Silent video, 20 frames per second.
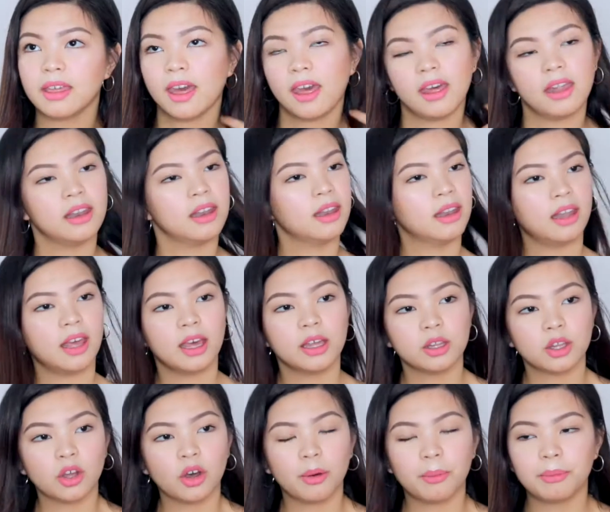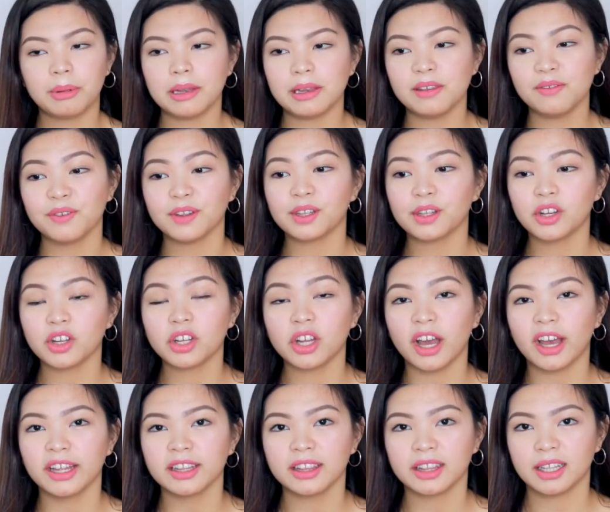then, eto, believe it or
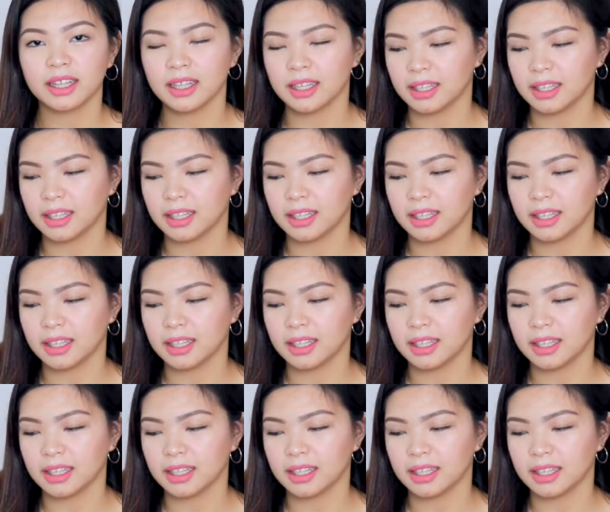not,